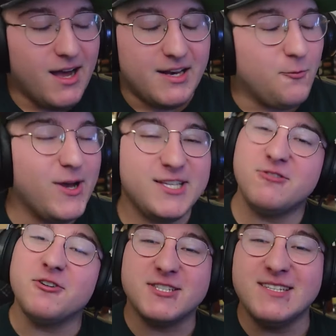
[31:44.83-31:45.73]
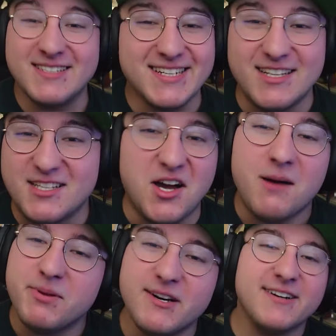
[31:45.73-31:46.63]
Westeros isn't gonna
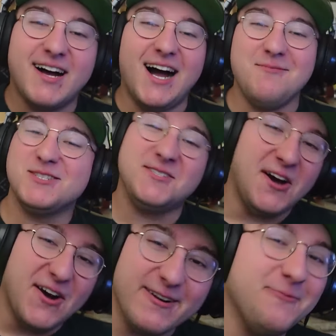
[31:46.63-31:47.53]
stop her. I'm sorry.